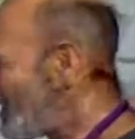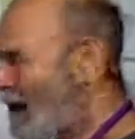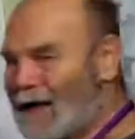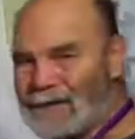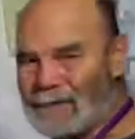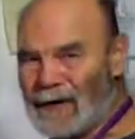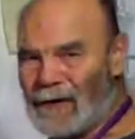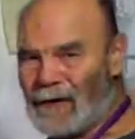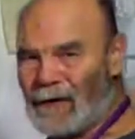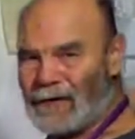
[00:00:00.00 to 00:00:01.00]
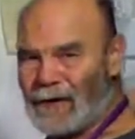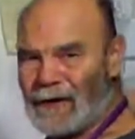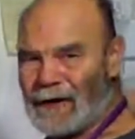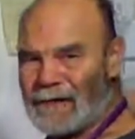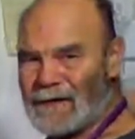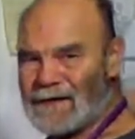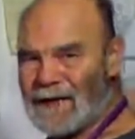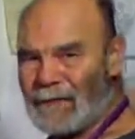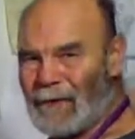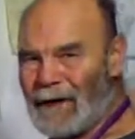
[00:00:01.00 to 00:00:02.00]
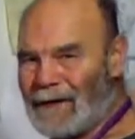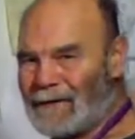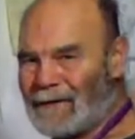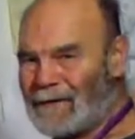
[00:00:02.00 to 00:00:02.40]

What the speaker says: has to be all turning at the same rate?